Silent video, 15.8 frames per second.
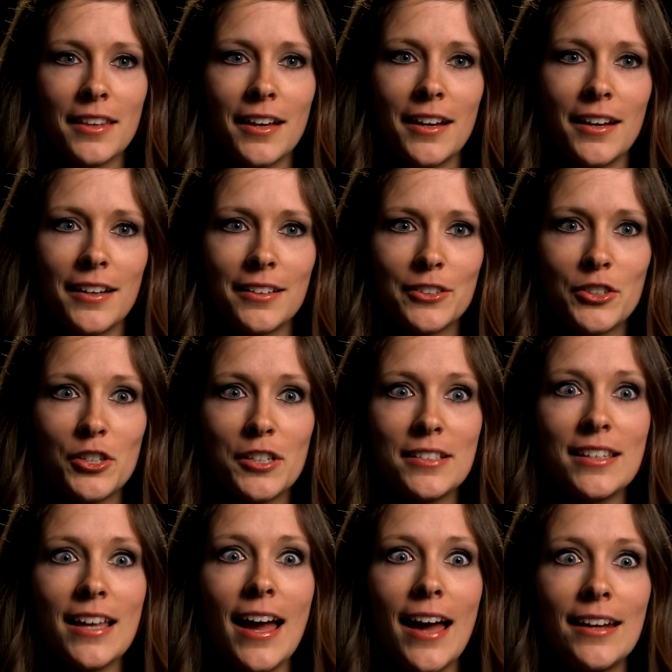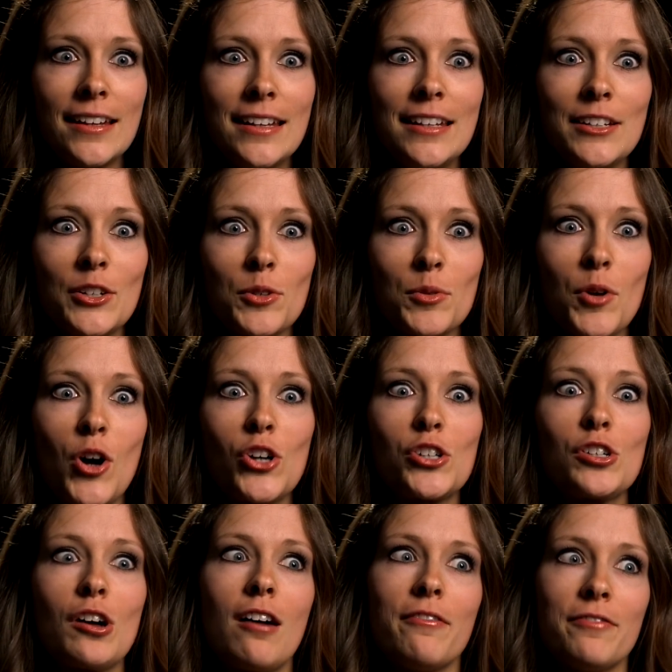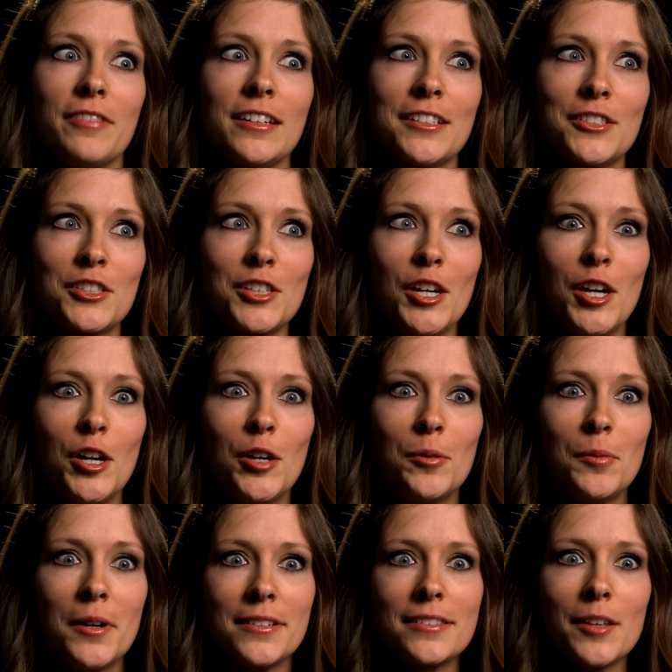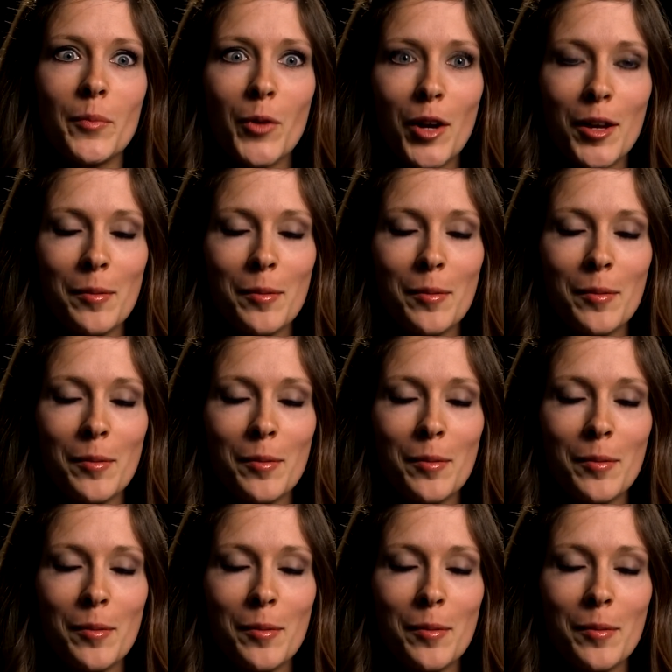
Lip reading: that Chris had eaten a raw crawfish was somewhat